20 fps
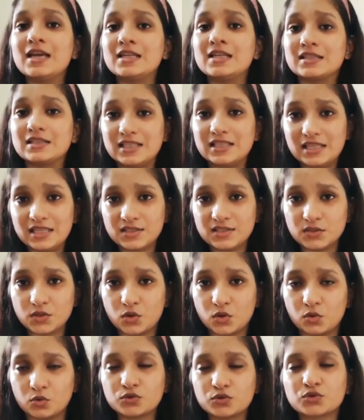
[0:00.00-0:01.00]
These
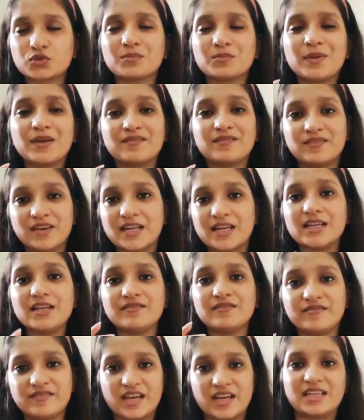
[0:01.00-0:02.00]
goals should be
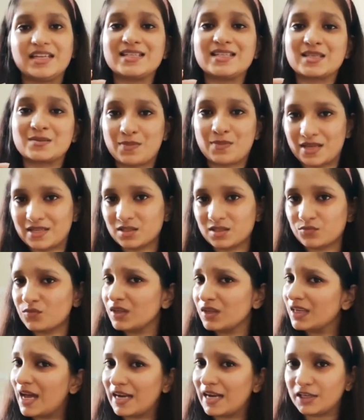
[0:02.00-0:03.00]
very
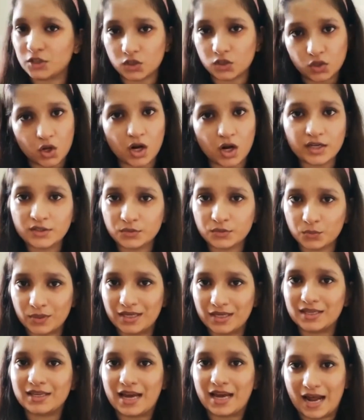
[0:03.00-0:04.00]
specific and not
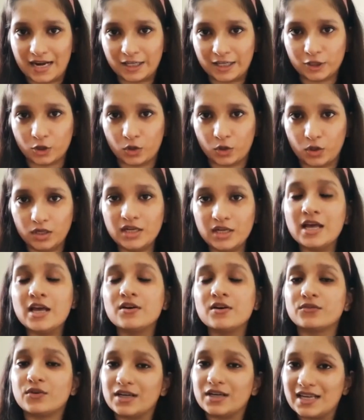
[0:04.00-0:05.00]
vague at all.
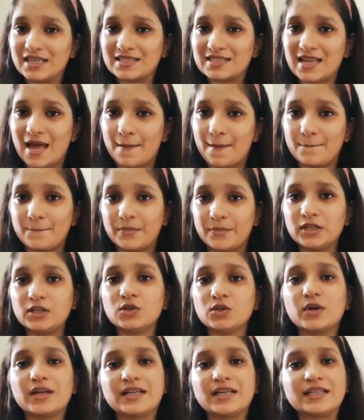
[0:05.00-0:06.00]
For example,
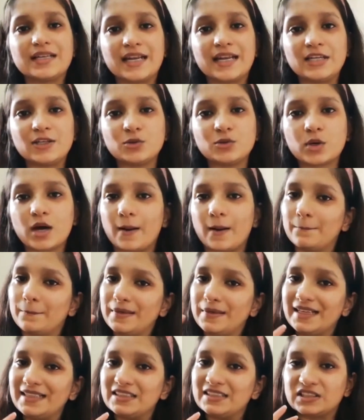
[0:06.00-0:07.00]
you intend to
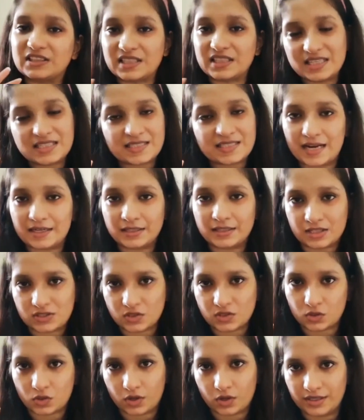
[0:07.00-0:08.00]
complete 3 standards
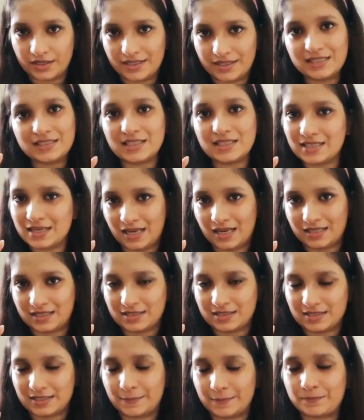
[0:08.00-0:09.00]
on auditing the next
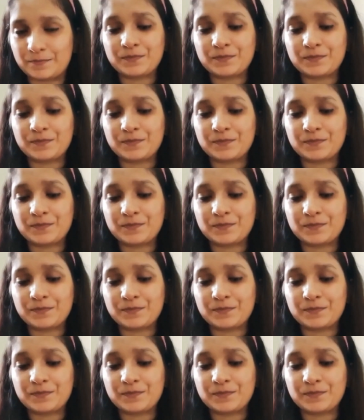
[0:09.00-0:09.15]
day.